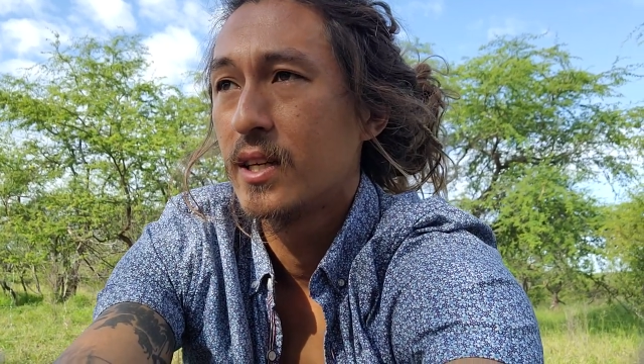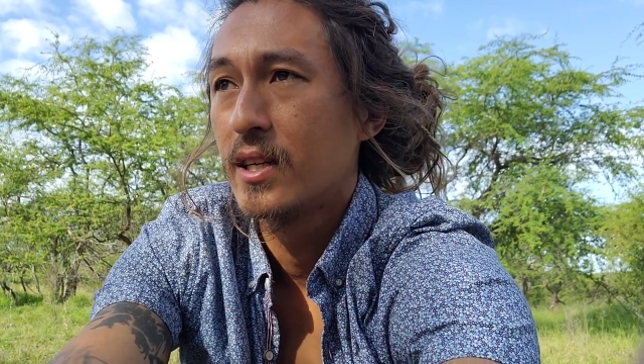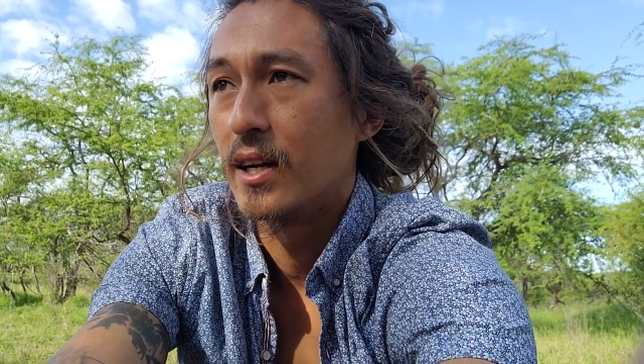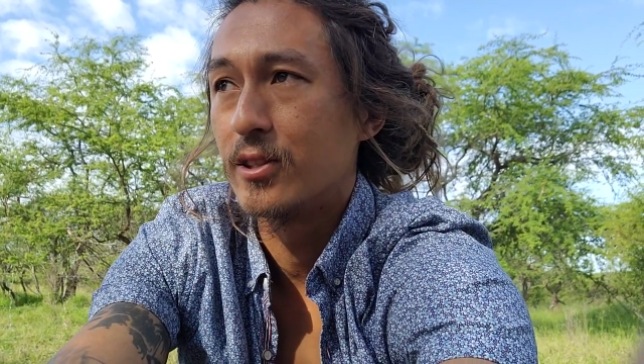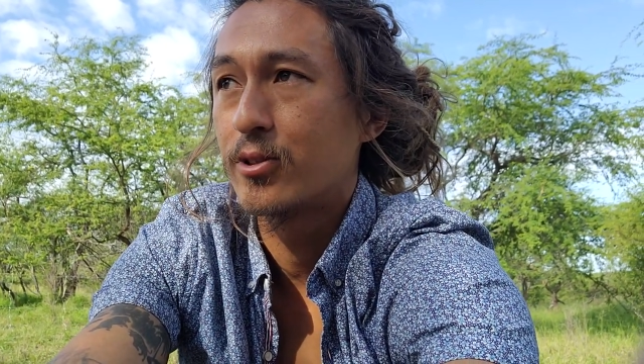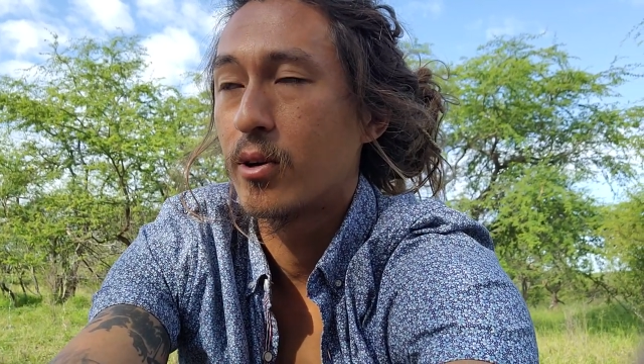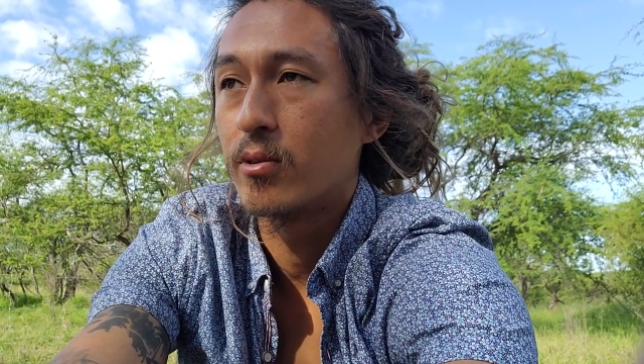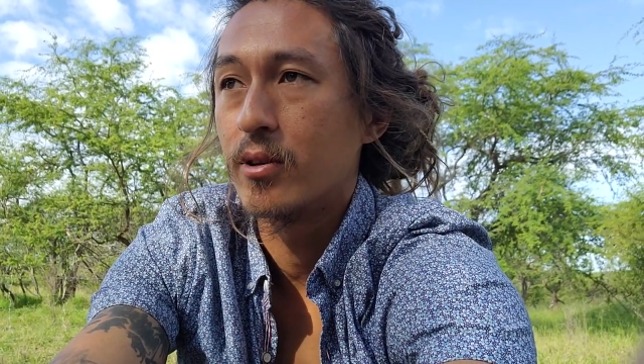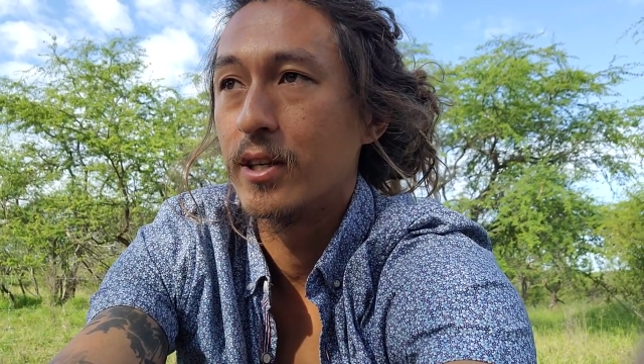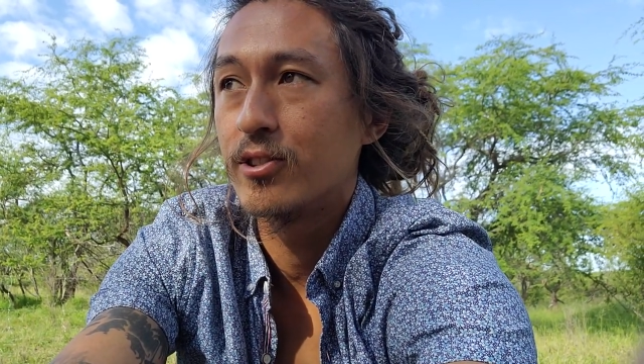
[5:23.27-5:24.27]
the sort of
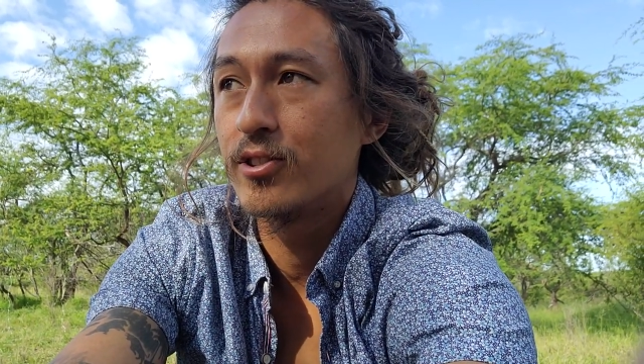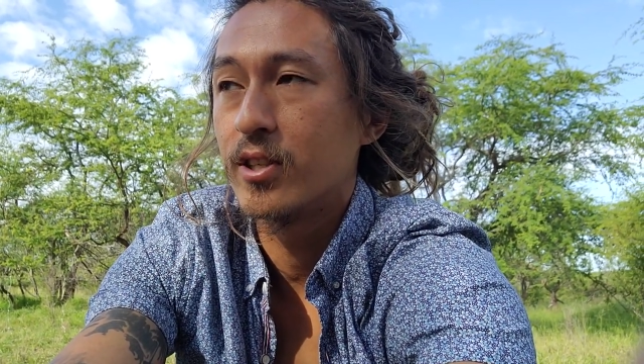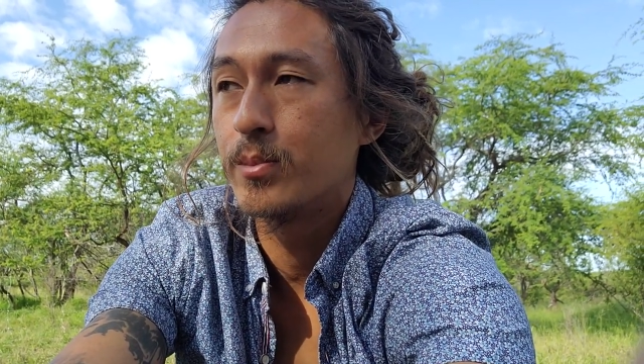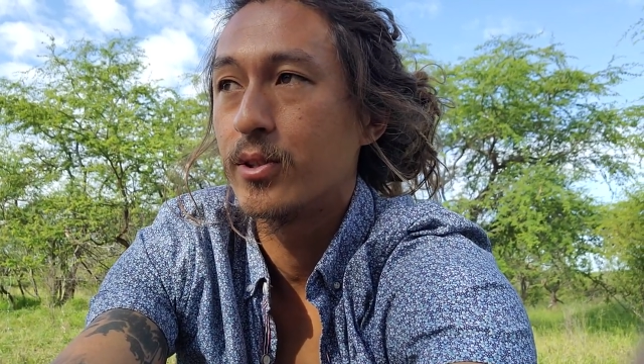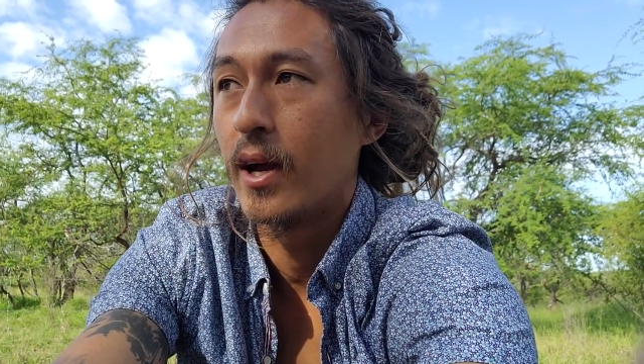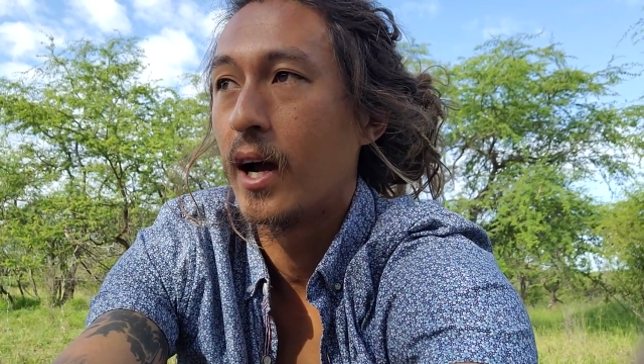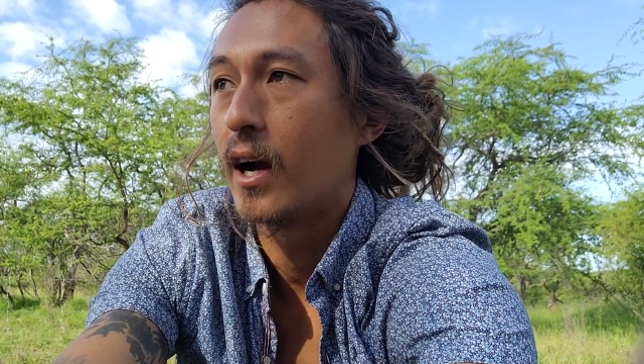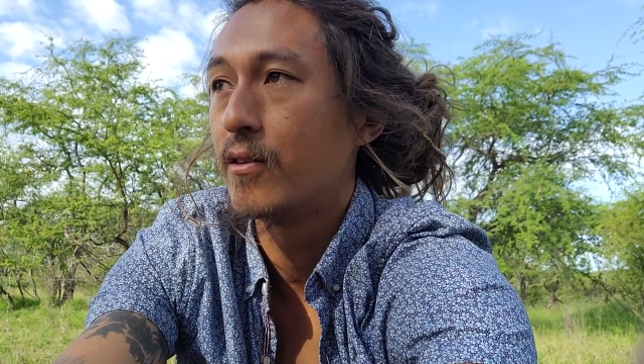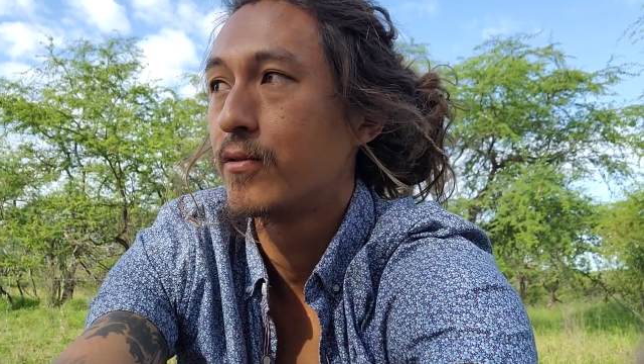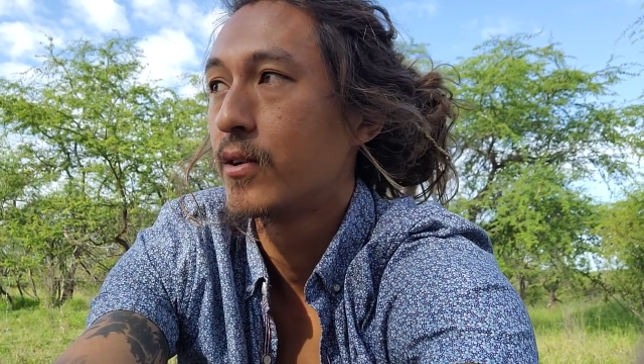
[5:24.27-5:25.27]
relationships you
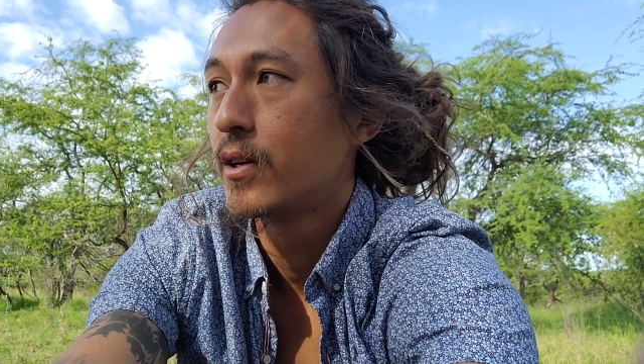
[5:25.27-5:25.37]
have,